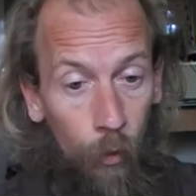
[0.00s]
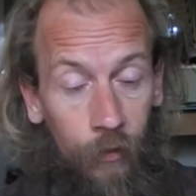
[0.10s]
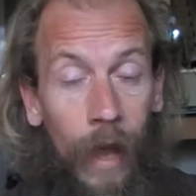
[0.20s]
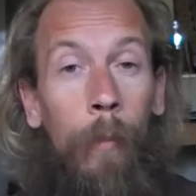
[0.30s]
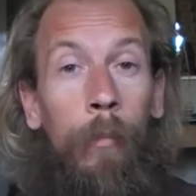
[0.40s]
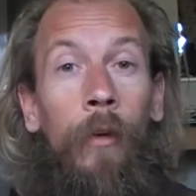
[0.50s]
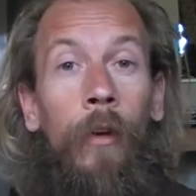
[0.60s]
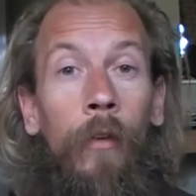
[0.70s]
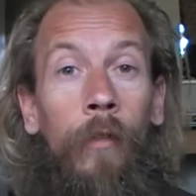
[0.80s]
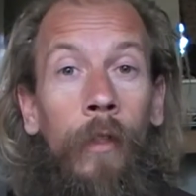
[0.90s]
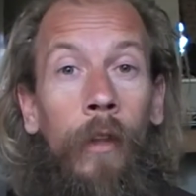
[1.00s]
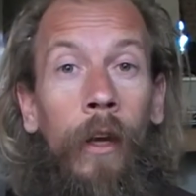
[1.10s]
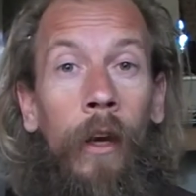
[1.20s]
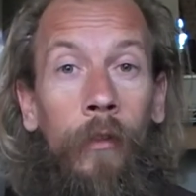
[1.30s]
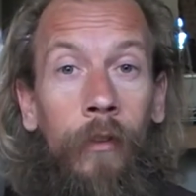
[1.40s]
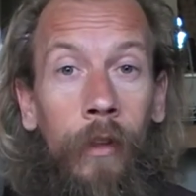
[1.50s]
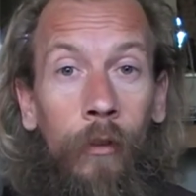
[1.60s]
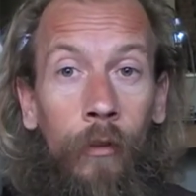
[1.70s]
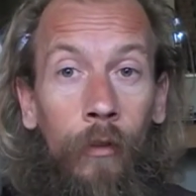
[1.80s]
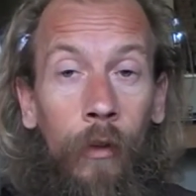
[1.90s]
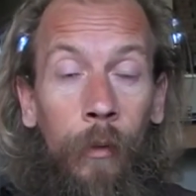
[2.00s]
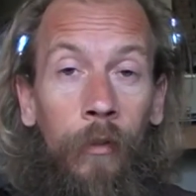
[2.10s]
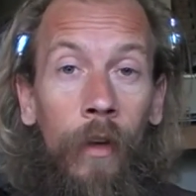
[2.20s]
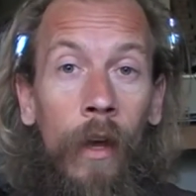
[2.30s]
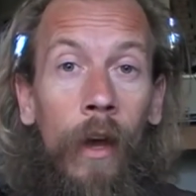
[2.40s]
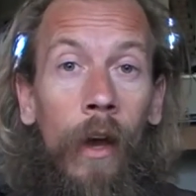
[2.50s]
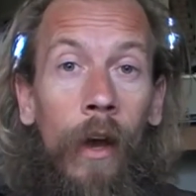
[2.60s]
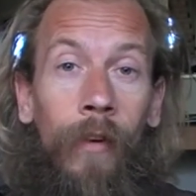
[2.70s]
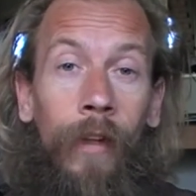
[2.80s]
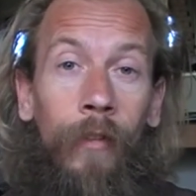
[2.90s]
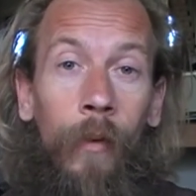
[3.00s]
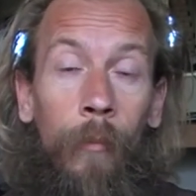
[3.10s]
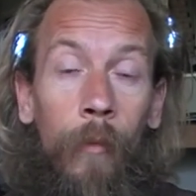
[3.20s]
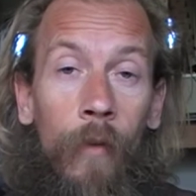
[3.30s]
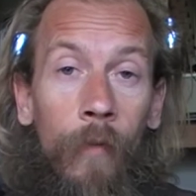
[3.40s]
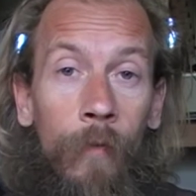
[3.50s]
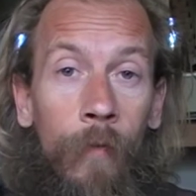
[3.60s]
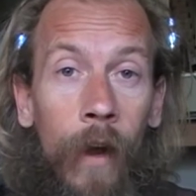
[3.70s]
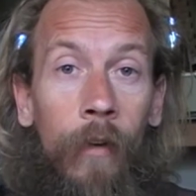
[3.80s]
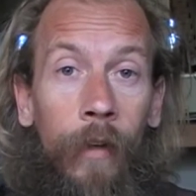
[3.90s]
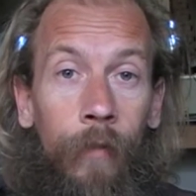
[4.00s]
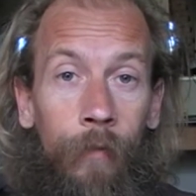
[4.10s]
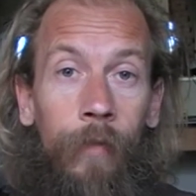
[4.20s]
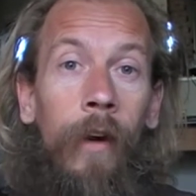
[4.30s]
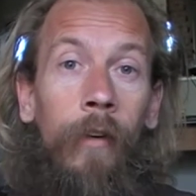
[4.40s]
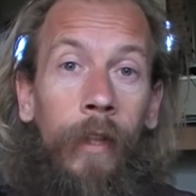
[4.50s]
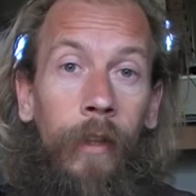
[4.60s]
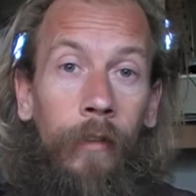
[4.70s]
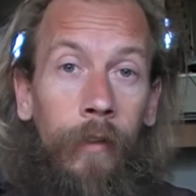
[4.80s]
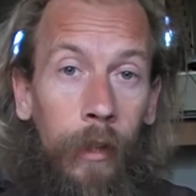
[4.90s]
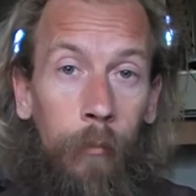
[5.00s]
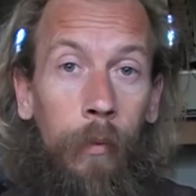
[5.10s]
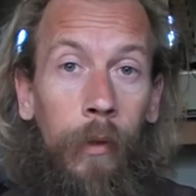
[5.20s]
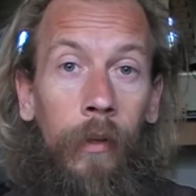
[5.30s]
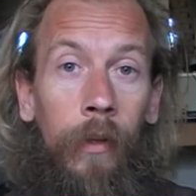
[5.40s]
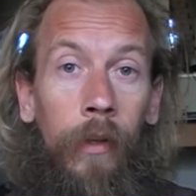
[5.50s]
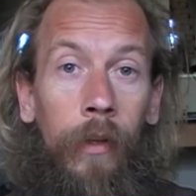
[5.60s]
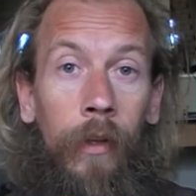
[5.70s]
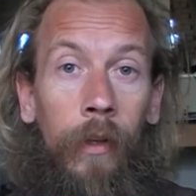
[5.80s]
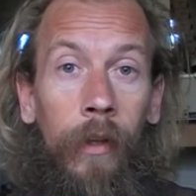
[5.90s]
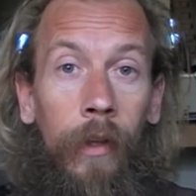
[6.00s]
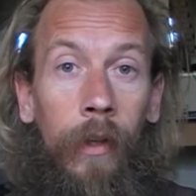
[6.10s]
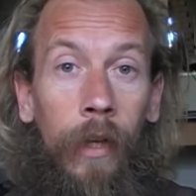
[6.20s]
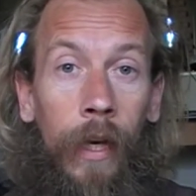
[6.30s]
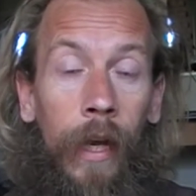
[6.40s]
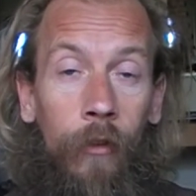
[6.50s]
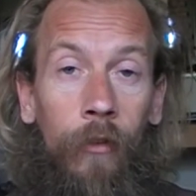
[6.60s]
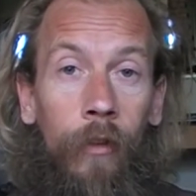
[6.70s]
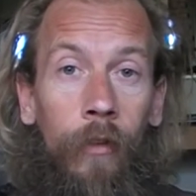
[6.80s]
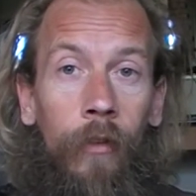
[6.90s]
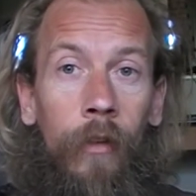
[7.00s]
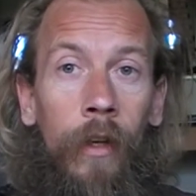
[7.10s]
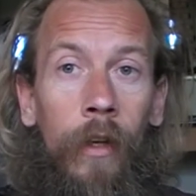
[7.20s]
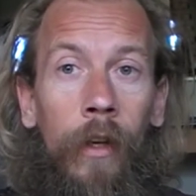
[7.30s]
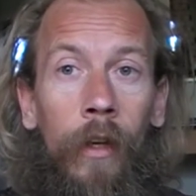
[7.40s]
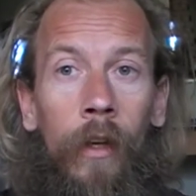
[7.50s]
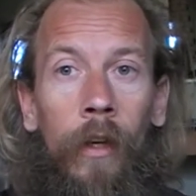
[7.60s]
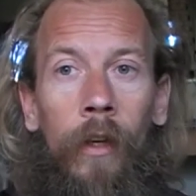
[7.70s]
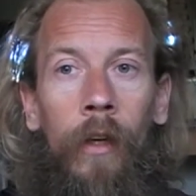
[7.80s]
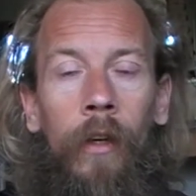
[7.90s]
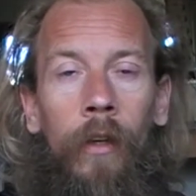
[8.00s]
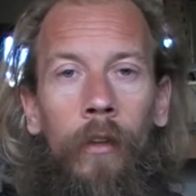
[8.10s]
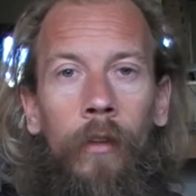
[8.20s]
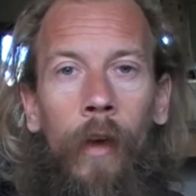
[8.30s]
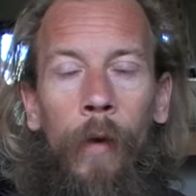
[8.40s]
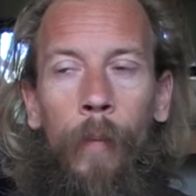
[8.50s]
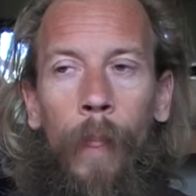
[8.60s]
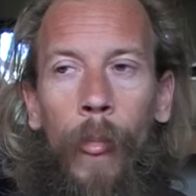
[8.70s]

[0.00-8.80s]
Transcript: happened over the last year or so is I've had some very, very deep connections. So